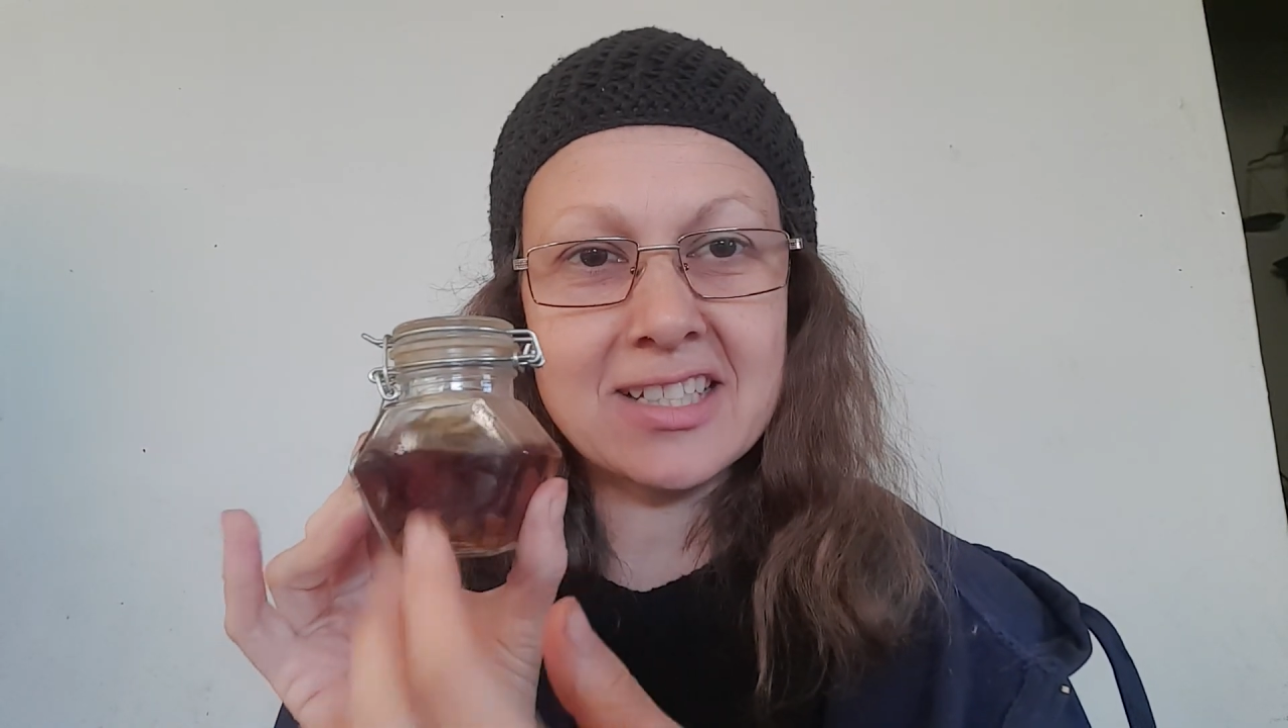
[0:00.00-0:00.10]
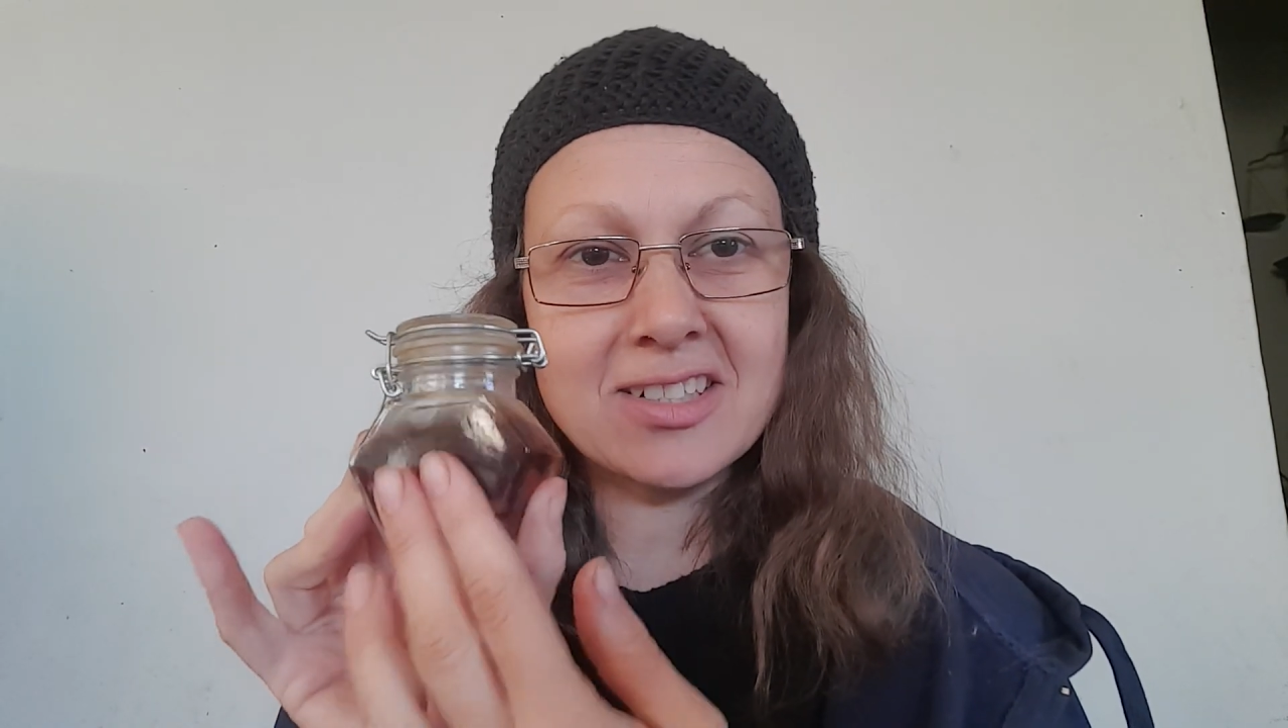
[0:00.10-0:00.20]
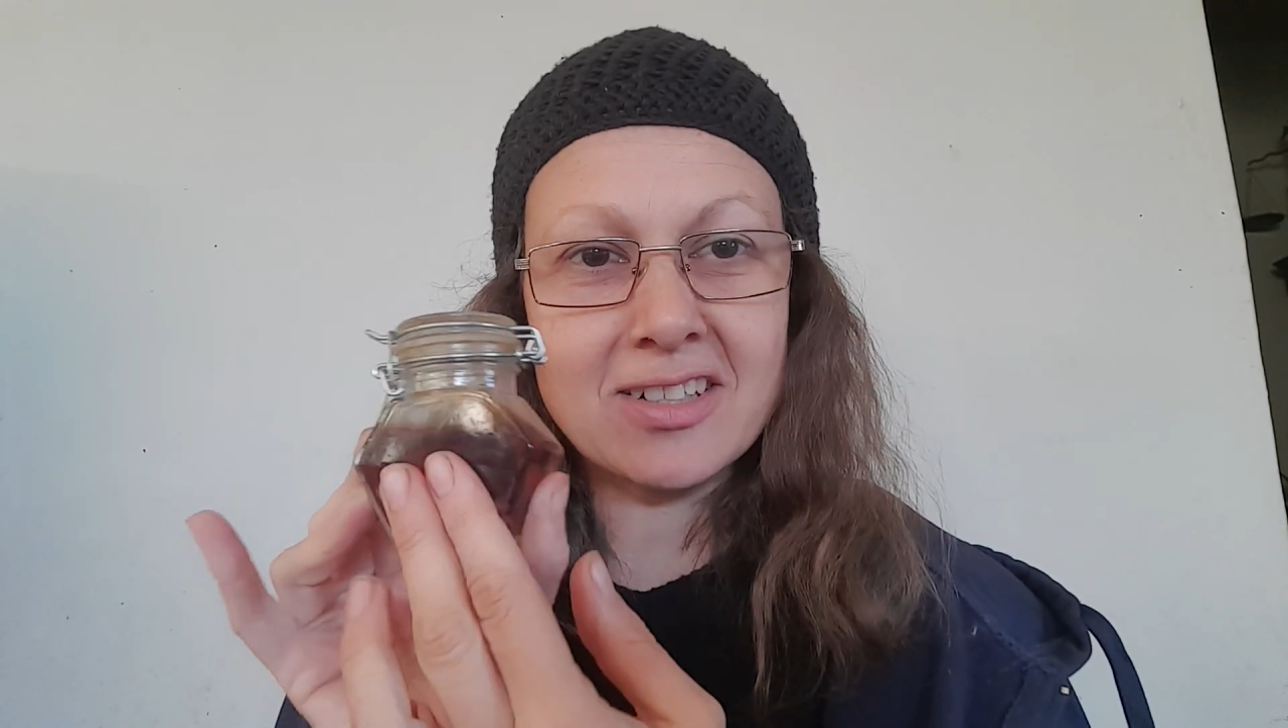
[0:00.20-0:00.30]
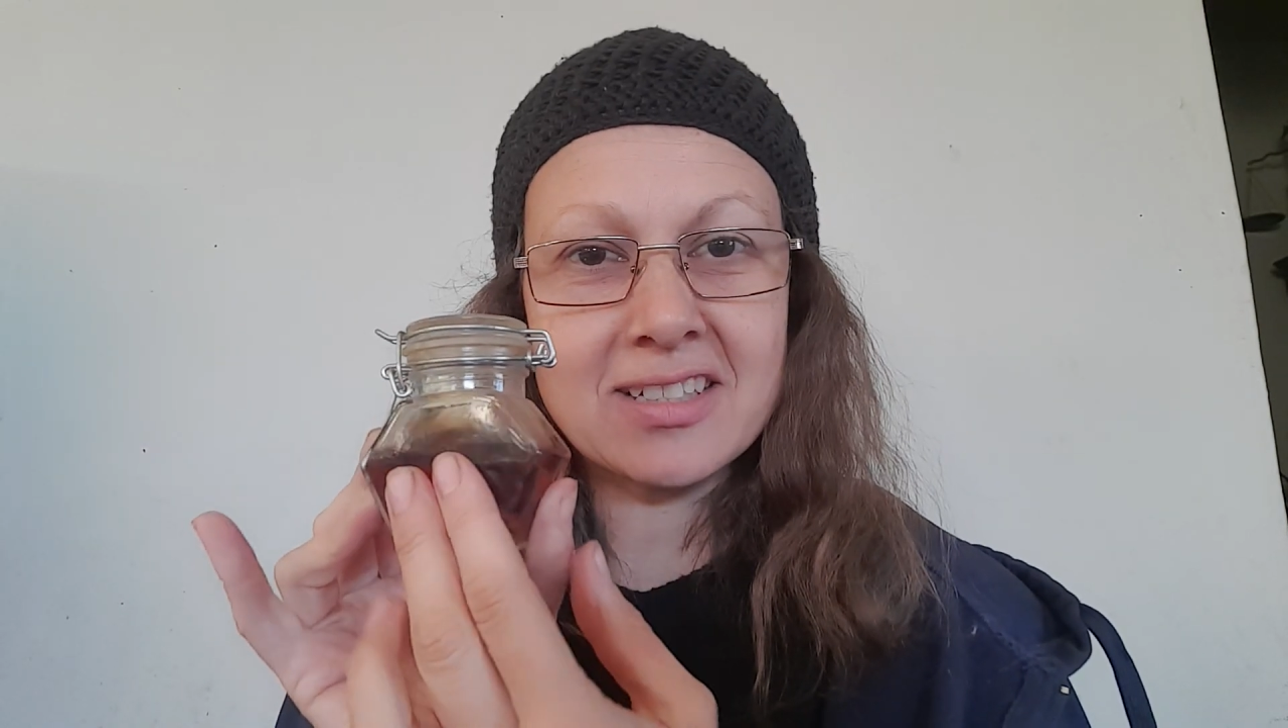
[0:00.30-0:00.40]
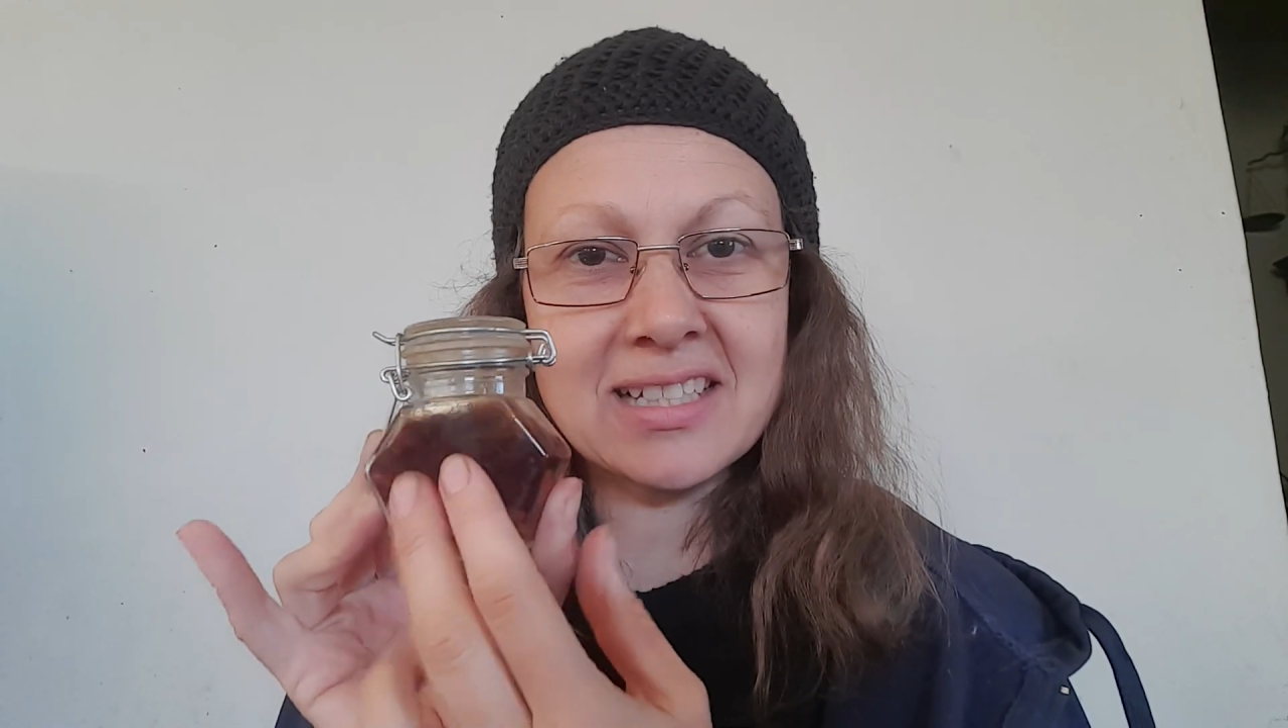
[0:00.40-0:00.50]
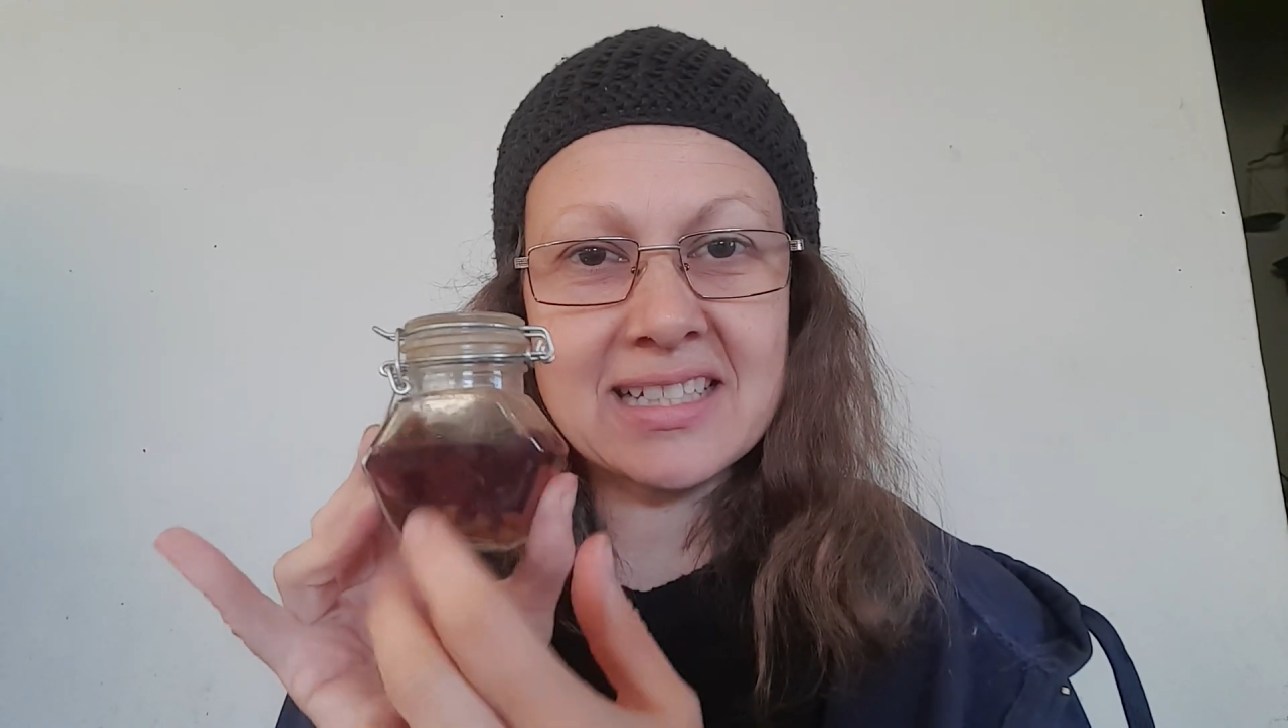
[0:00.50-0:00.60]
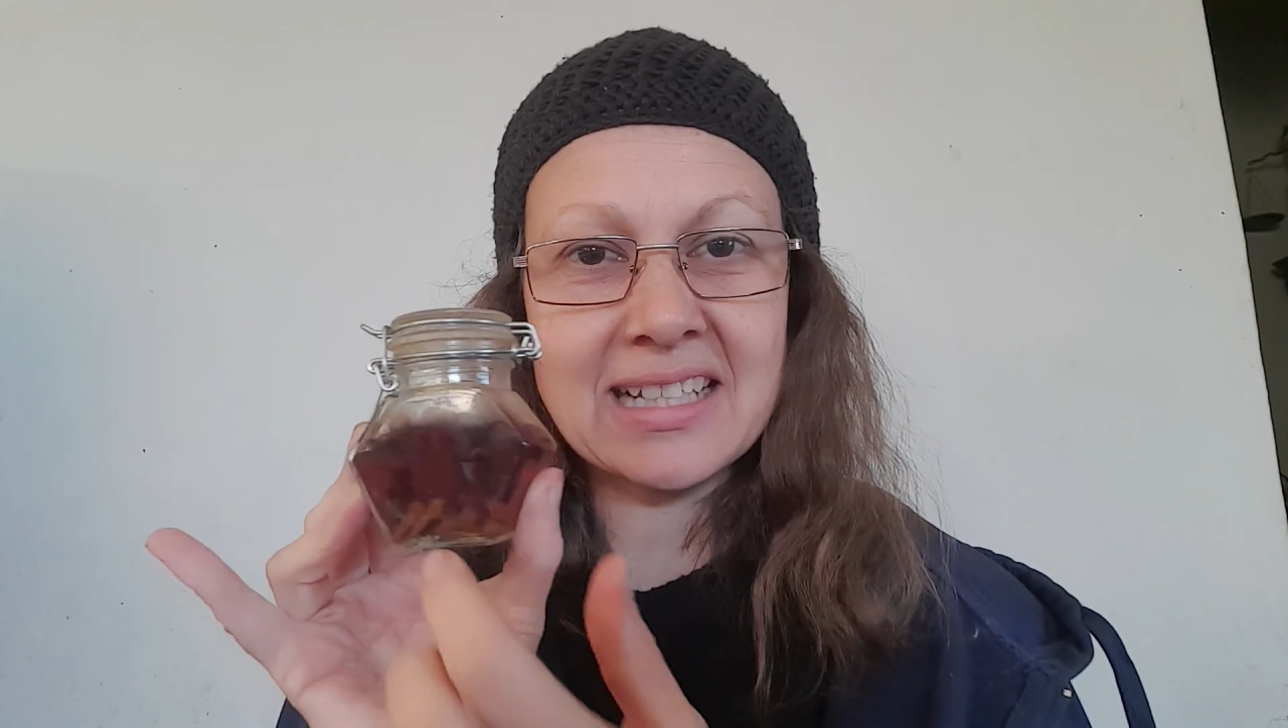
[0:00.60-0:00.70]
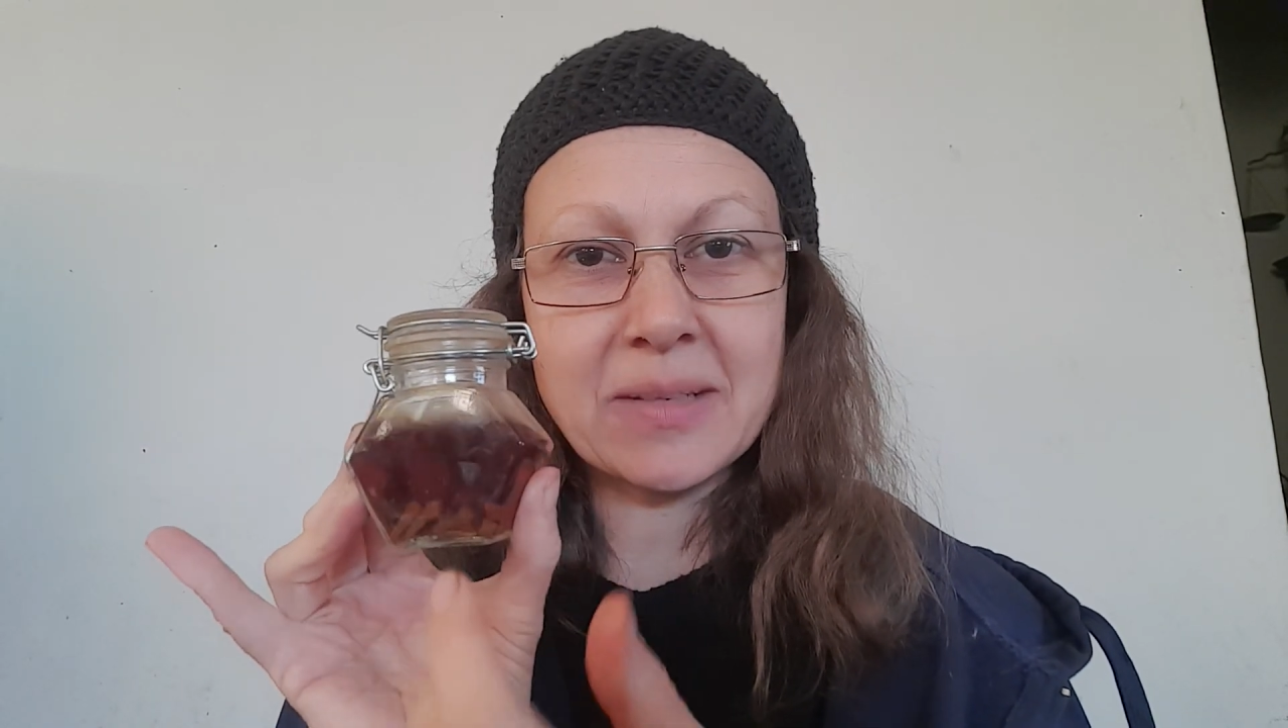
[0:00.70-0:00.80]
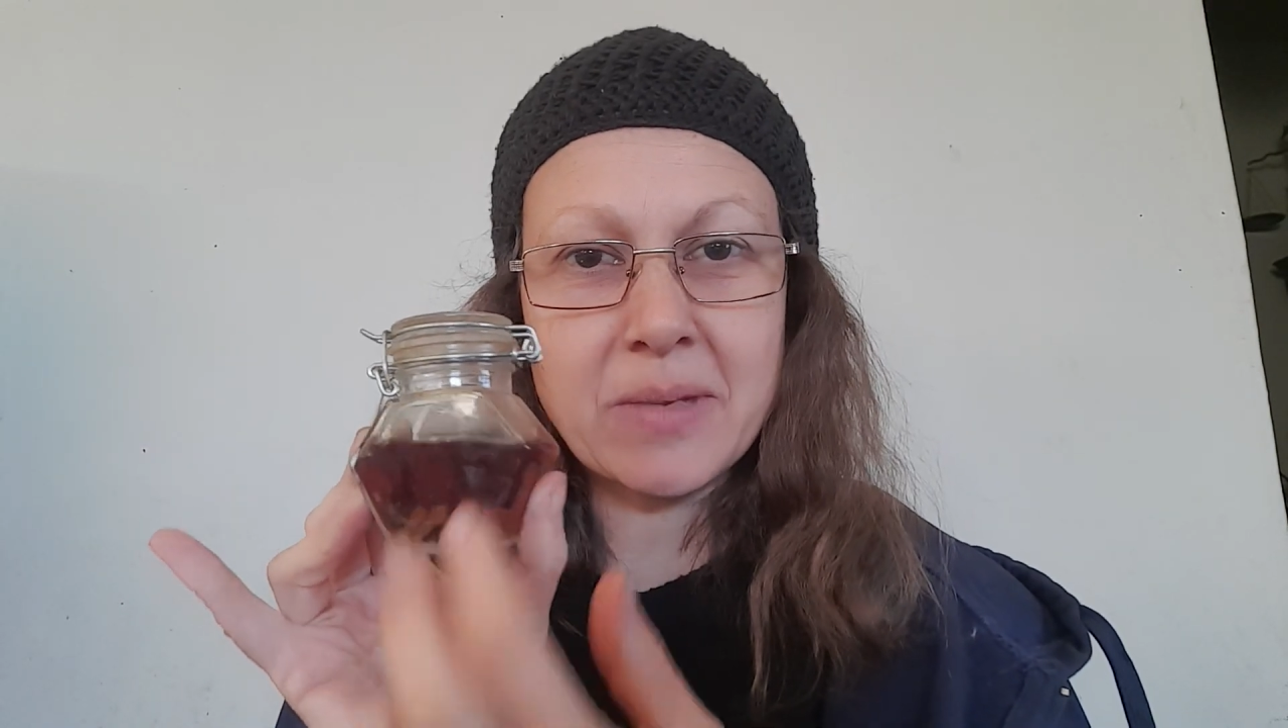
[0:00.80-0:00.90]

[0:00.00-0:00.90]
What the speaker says: start distilling